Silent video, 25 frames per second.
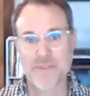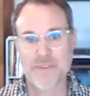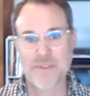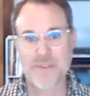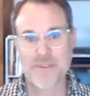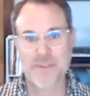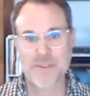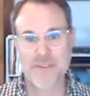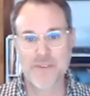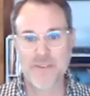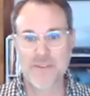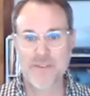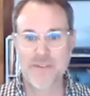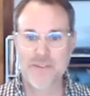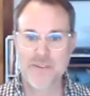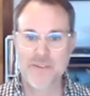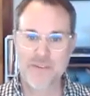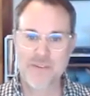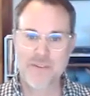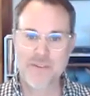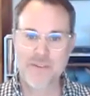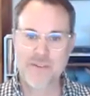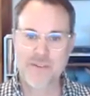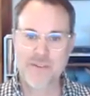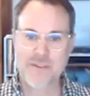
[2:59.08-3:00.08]

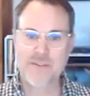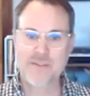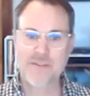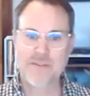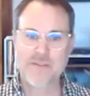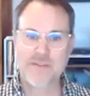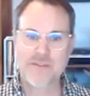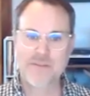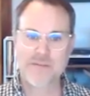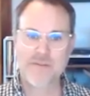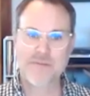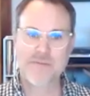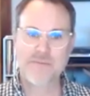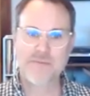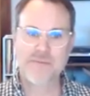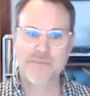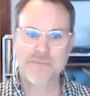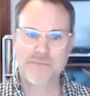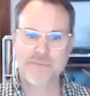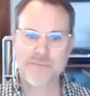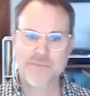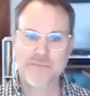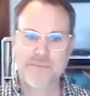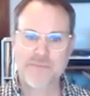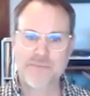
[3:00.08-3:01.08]

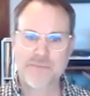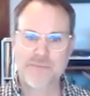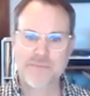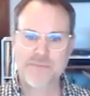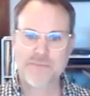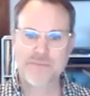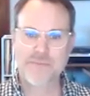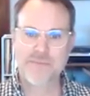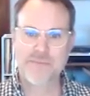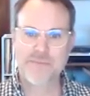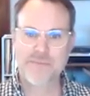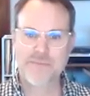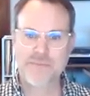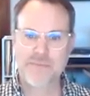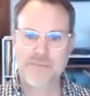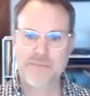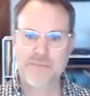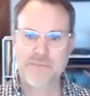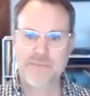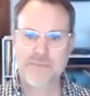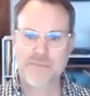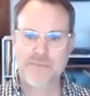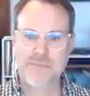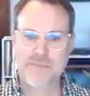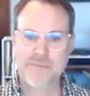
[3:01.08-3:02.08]

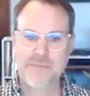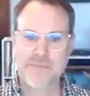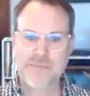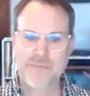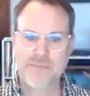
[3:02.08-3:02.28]
[no speech]